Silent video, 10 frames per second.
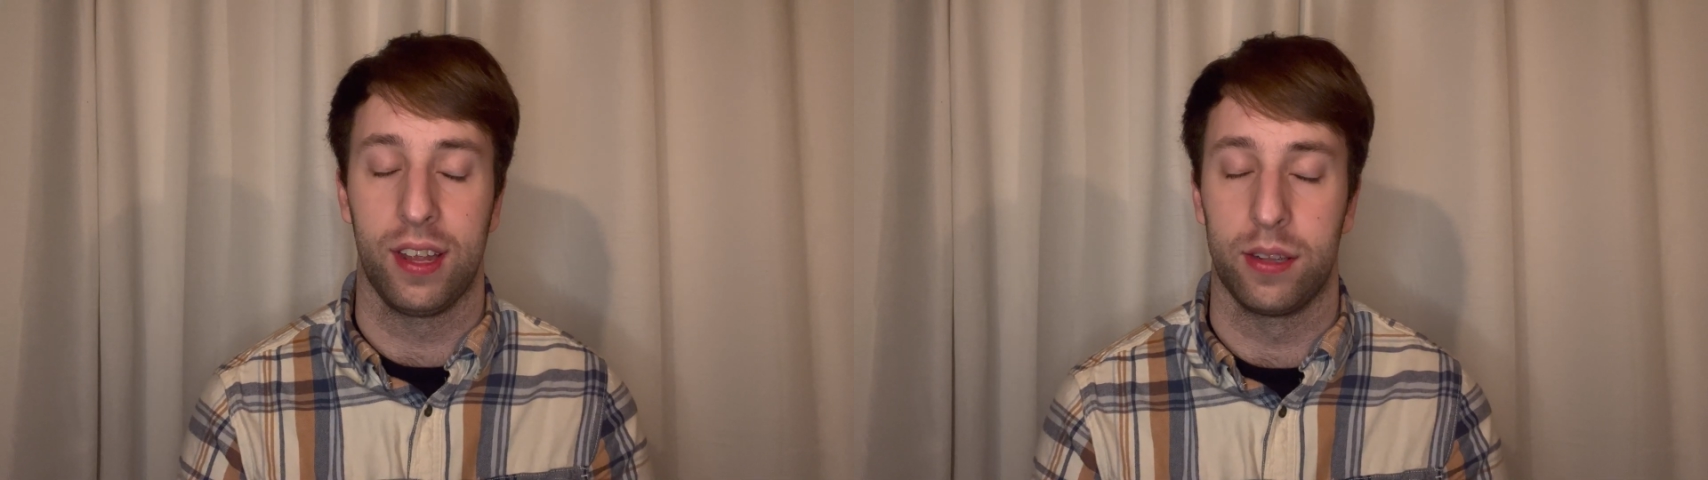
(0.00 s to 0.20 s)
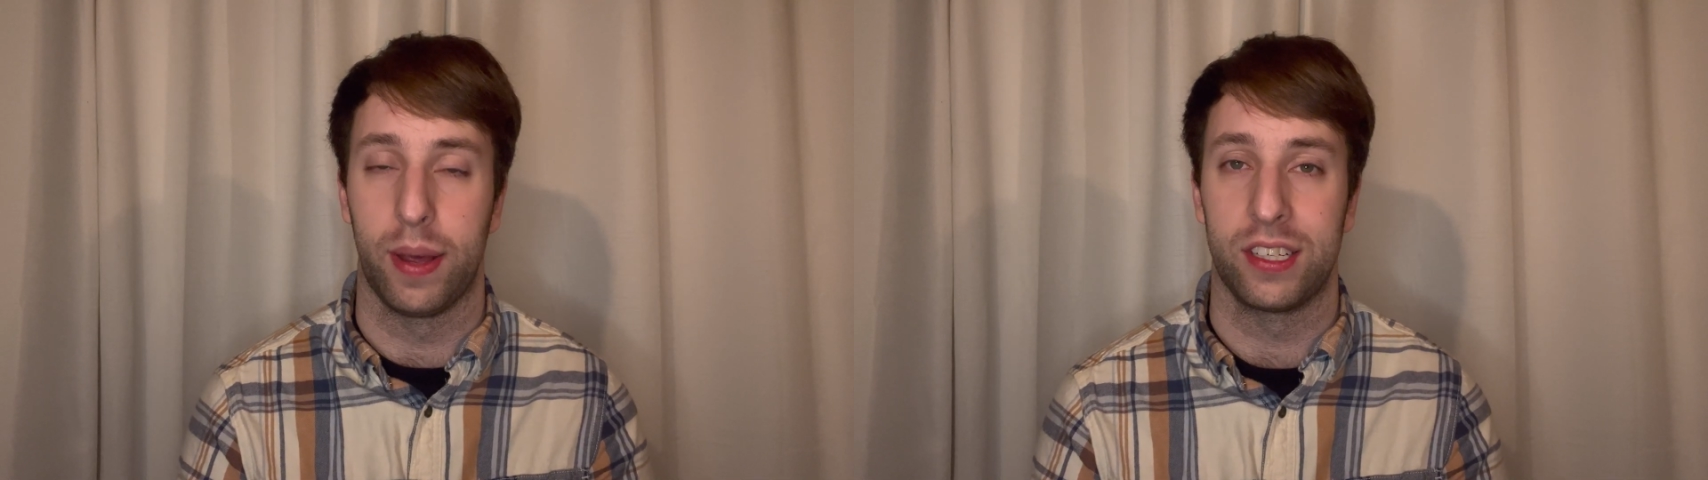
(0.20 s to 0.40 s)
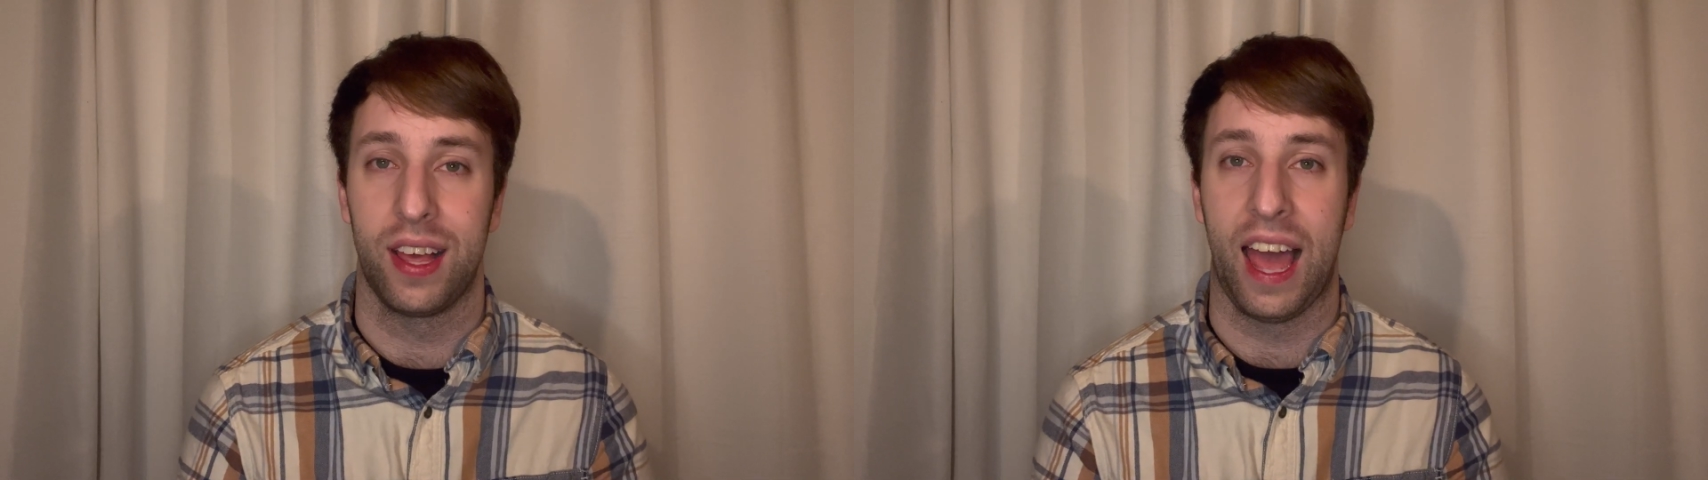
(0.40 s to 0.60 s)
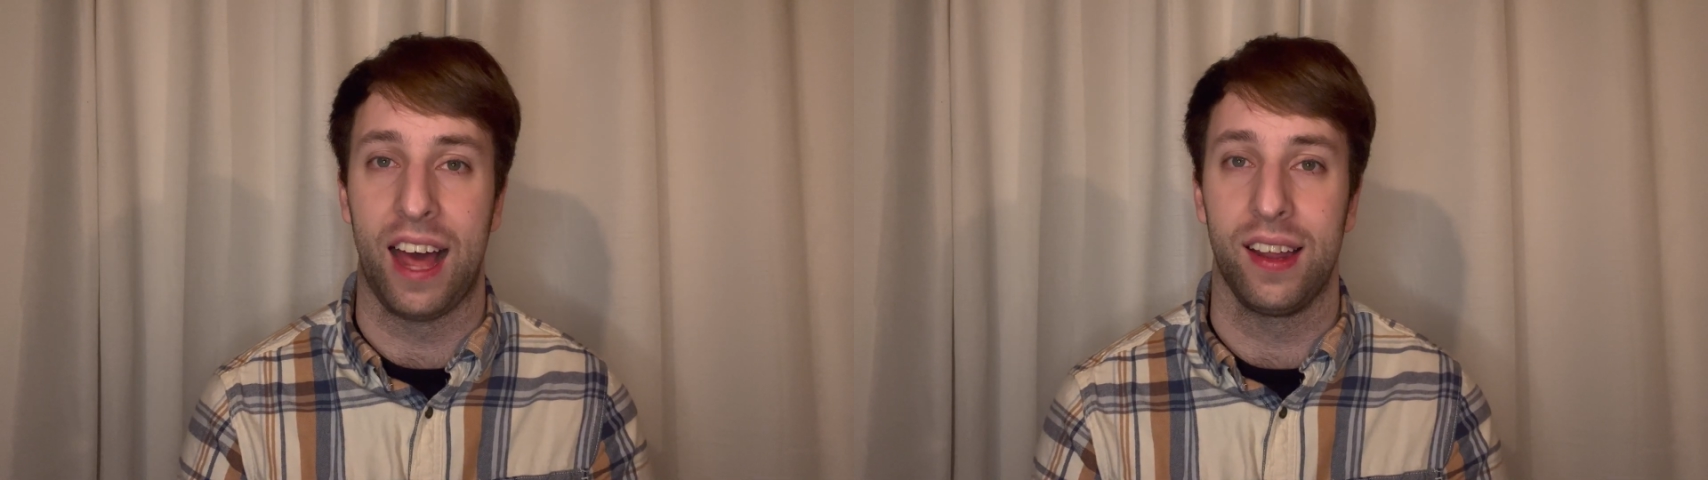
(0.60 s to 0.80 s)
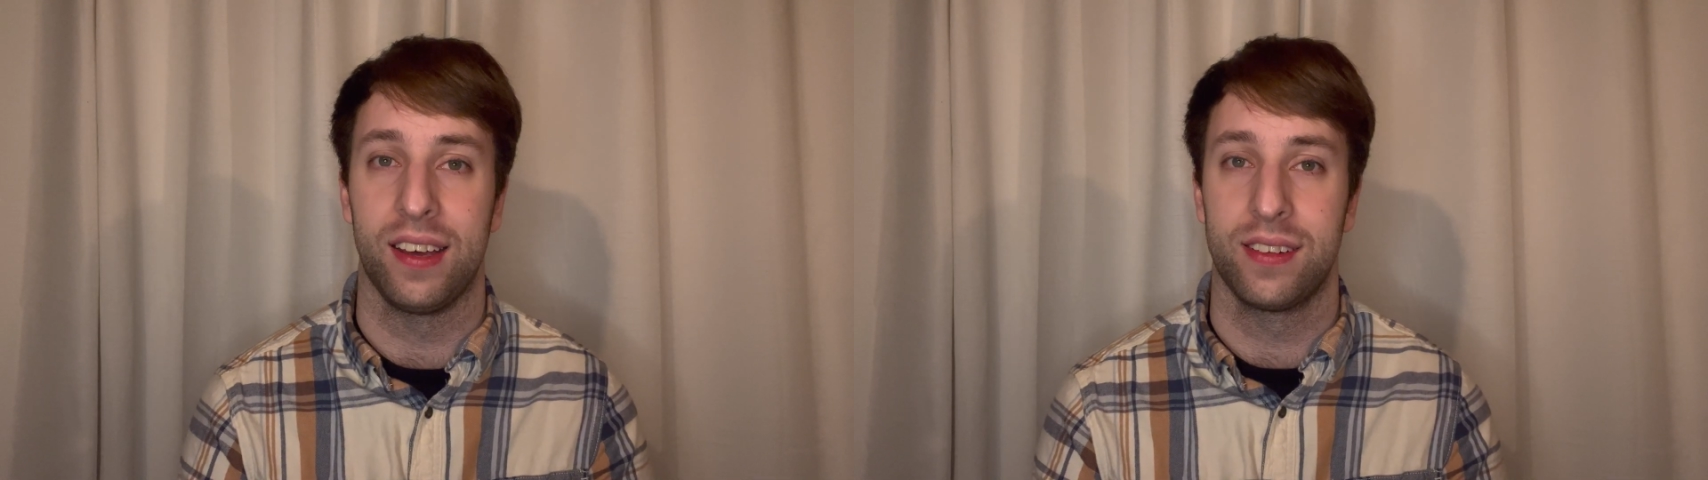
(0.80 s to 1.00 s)
especially
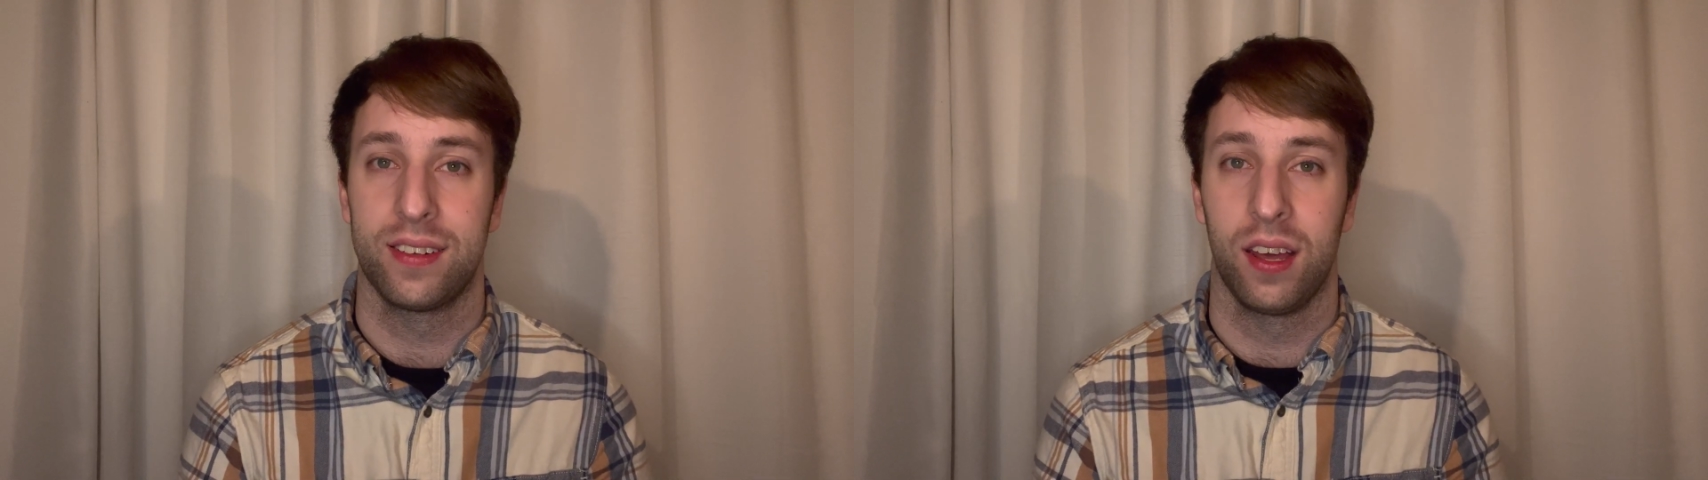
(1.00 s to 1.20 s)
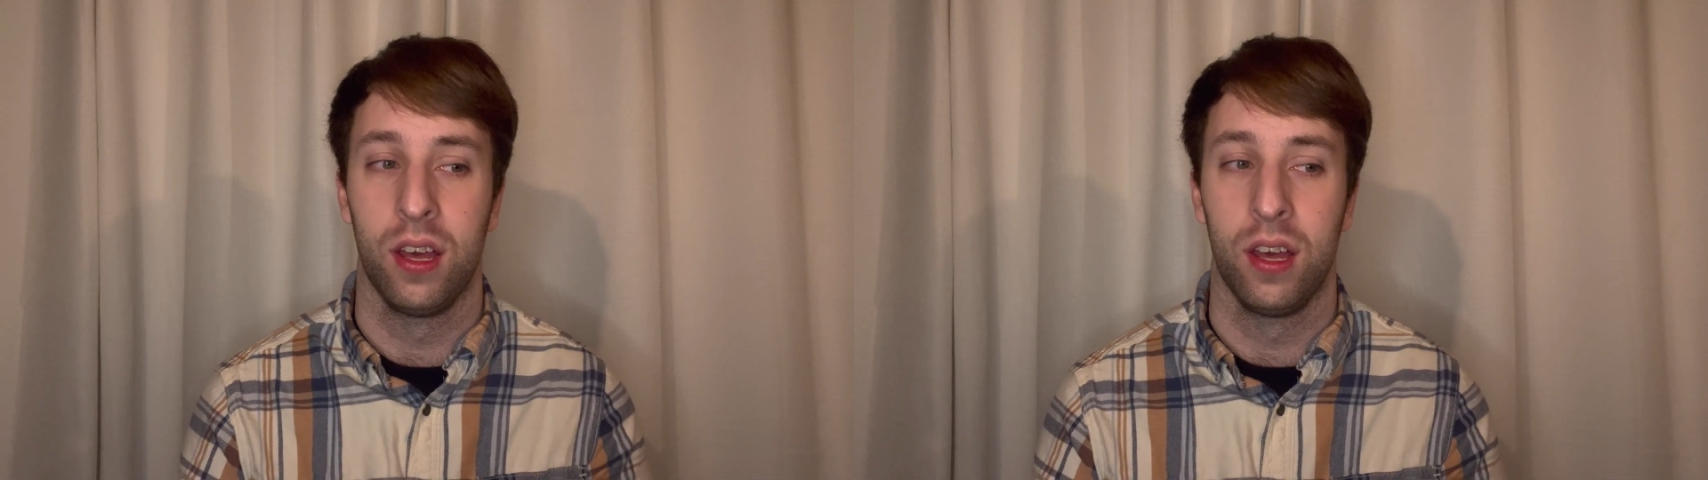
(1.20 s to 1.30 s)
Alice.